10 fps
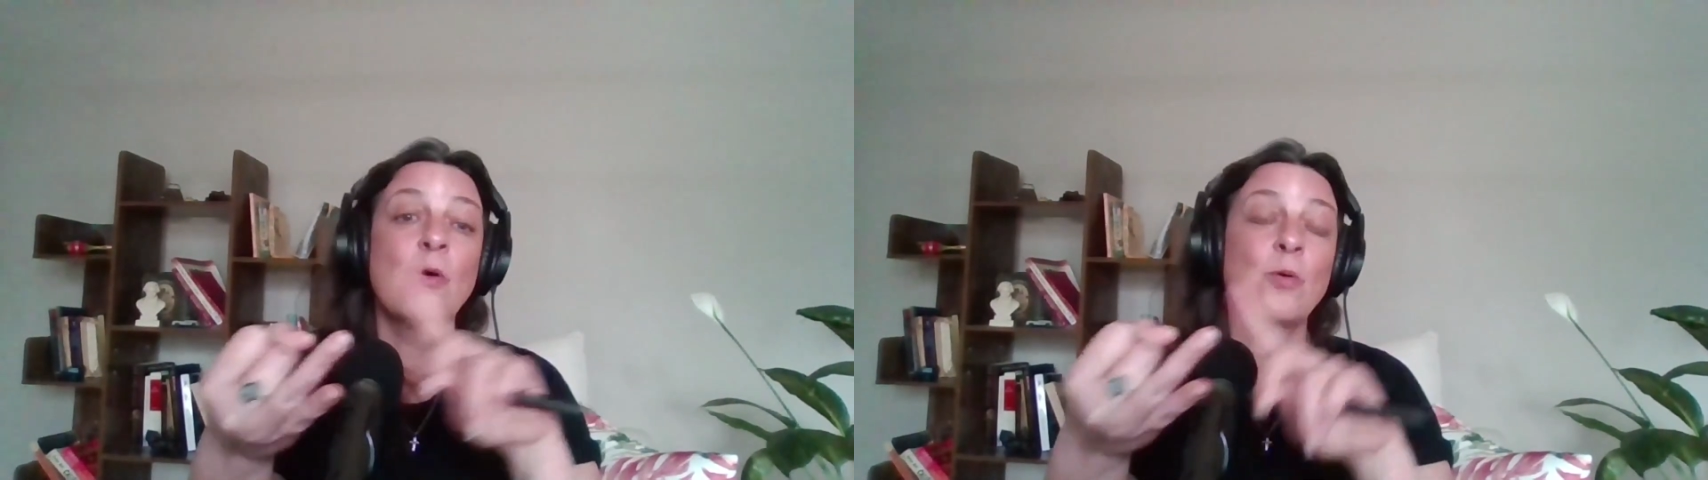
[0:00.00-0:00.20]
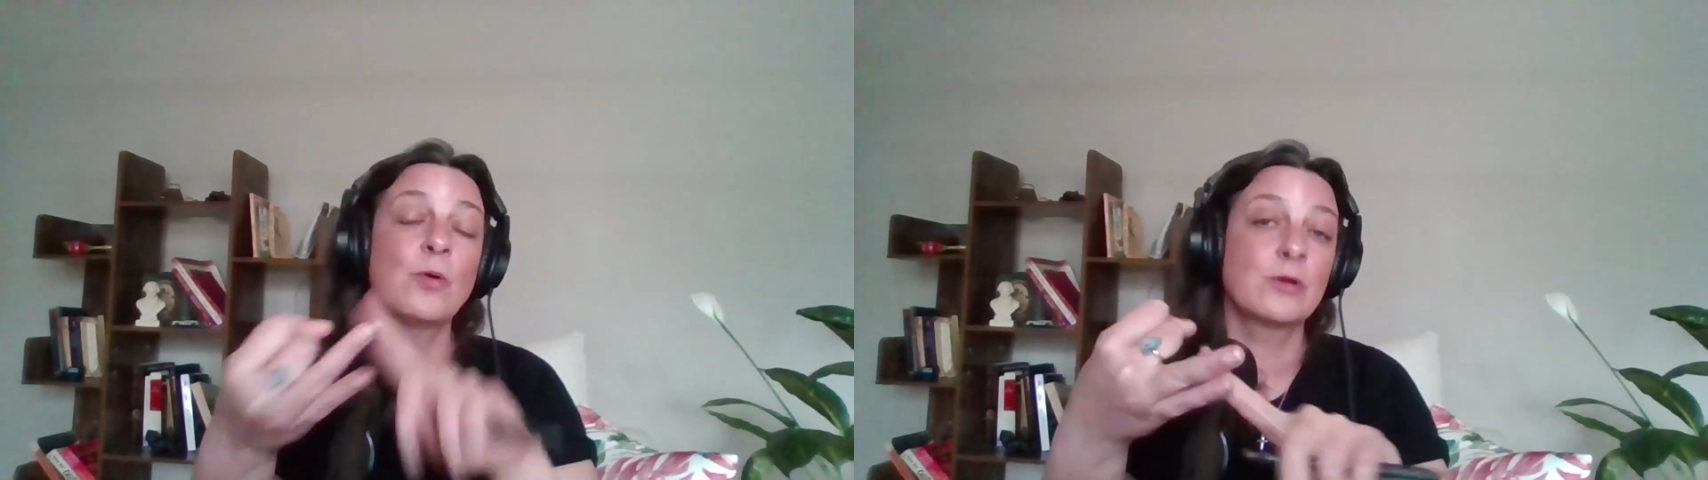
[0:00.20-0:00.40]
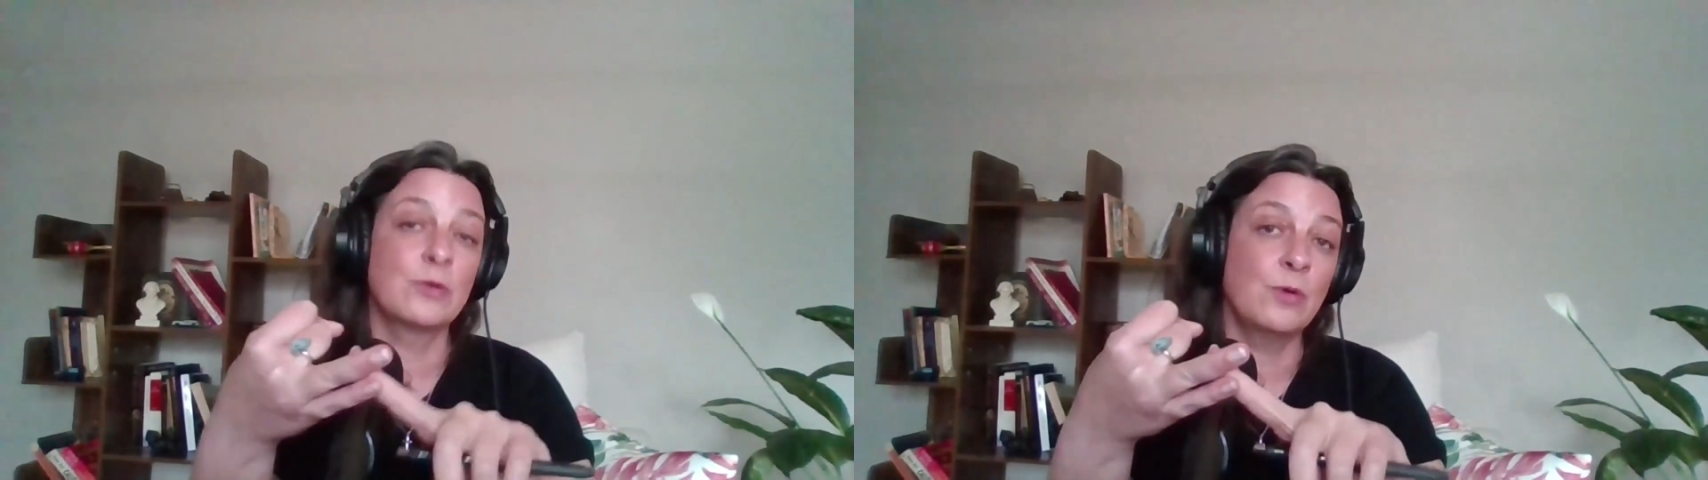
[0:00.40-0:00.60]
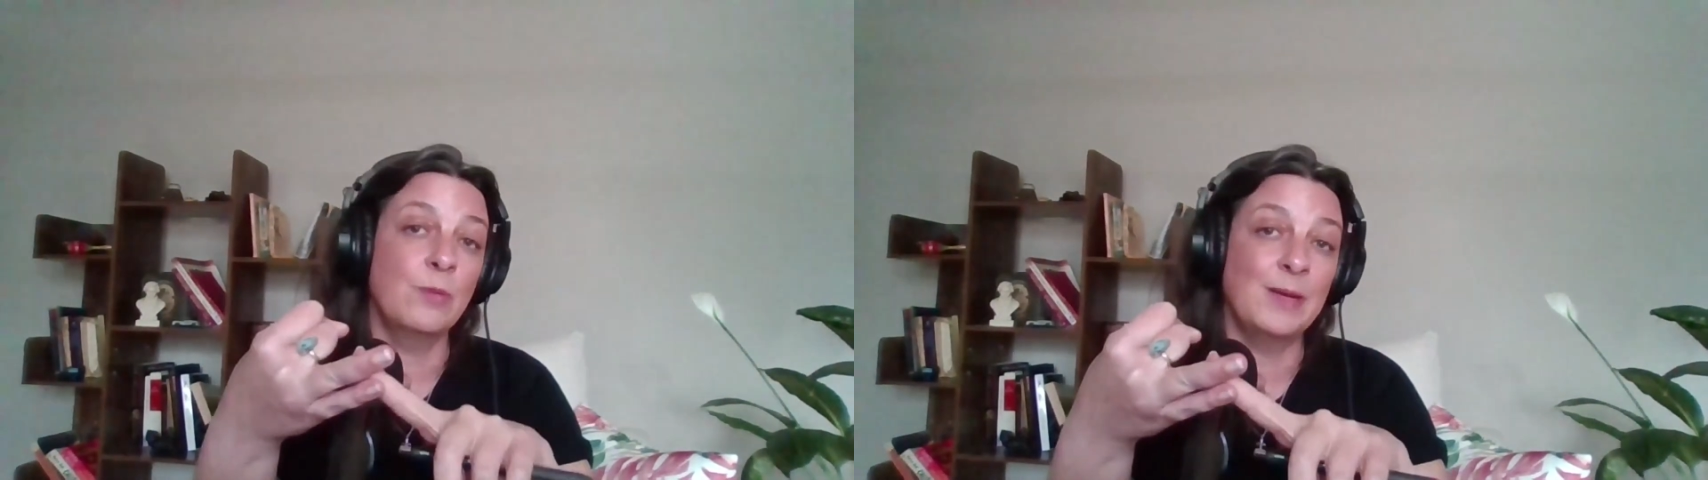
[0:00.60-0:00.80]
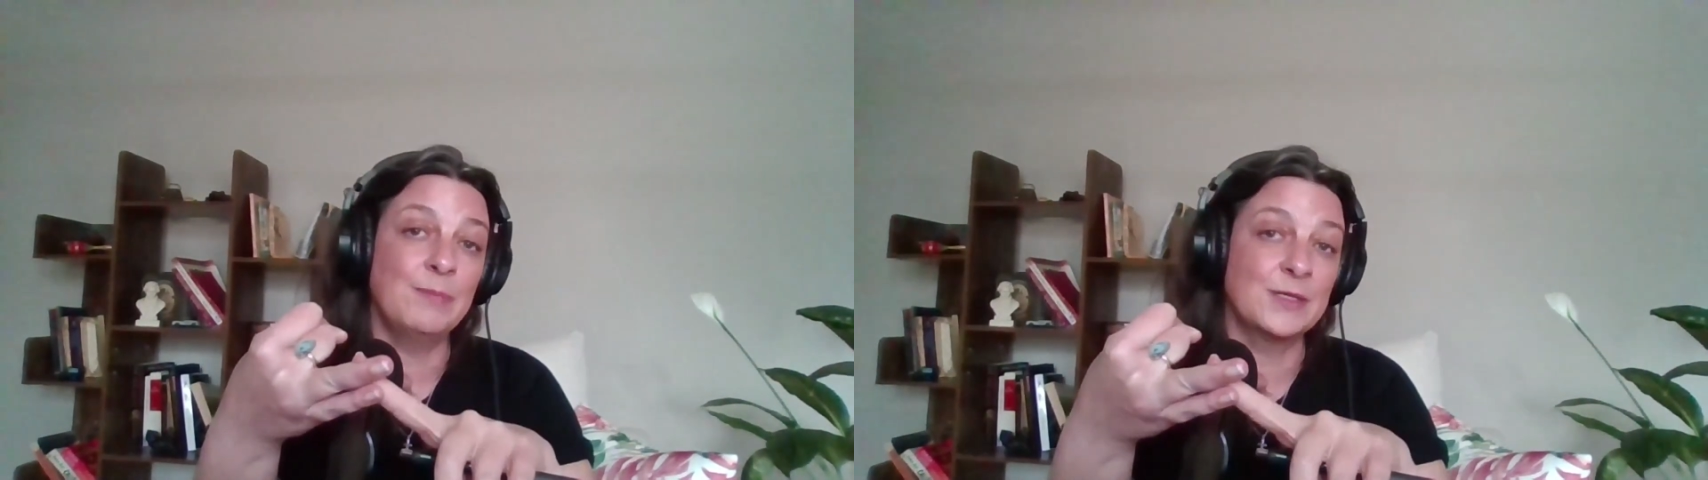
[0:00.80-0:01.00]
or Google
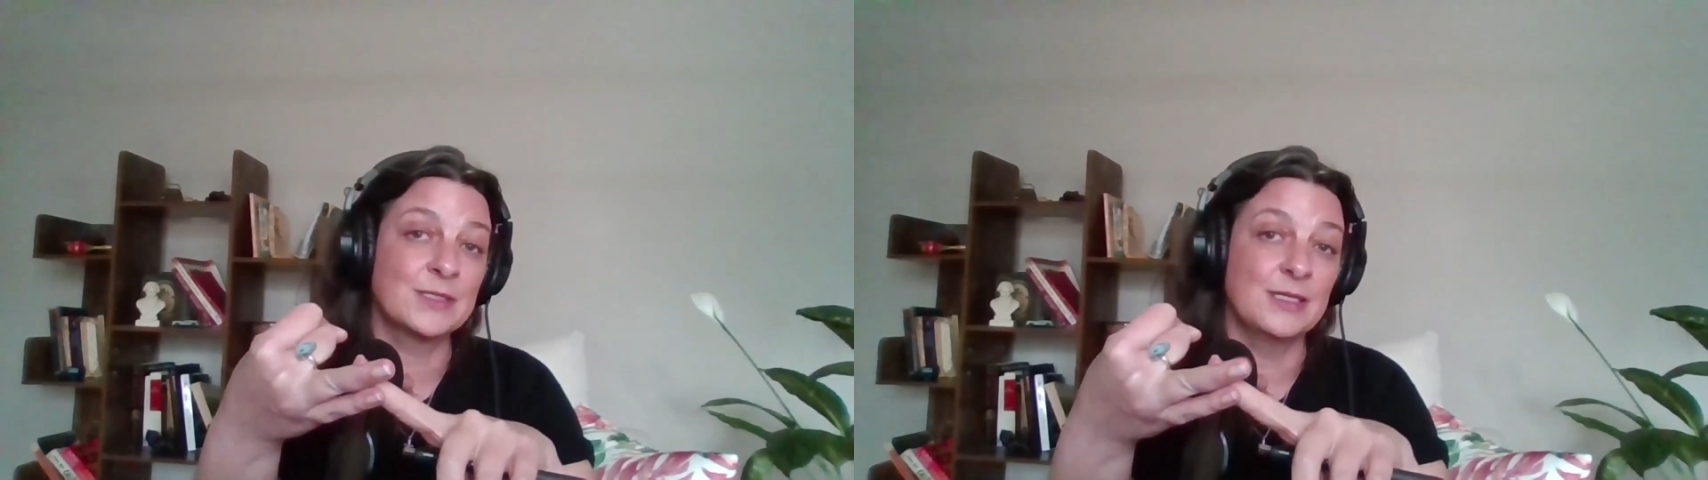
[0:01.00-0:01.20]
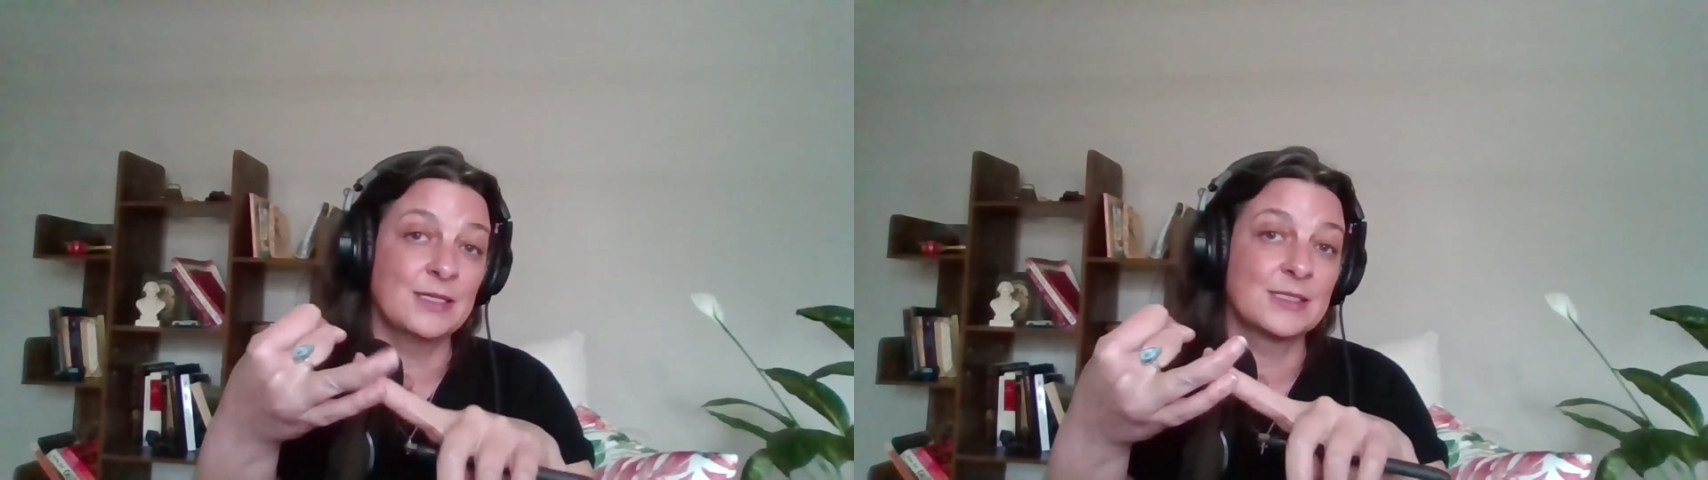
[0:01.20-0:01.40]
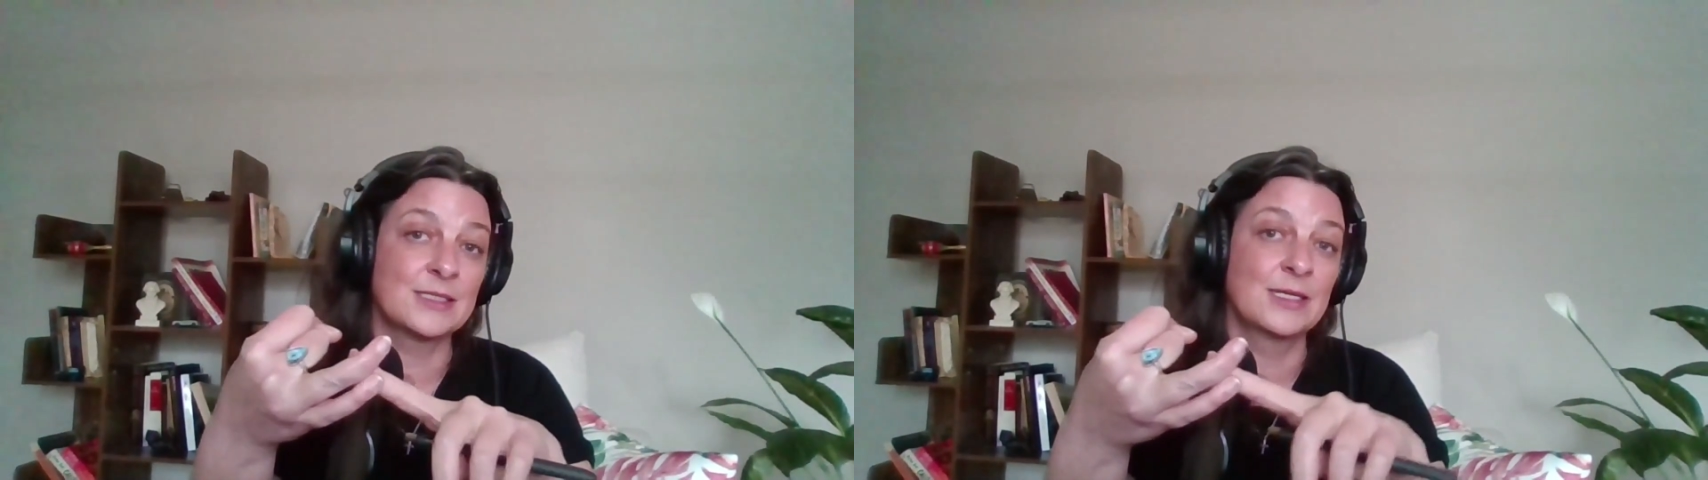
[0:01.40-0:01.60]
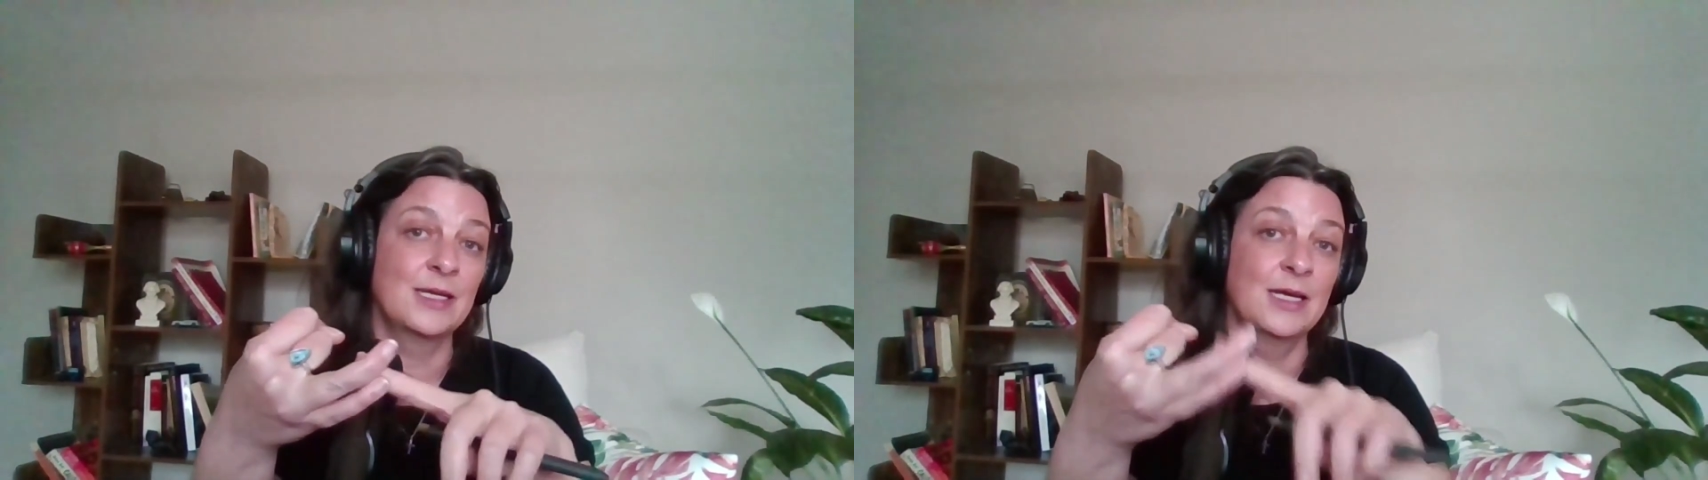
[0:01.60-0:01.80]
My Business,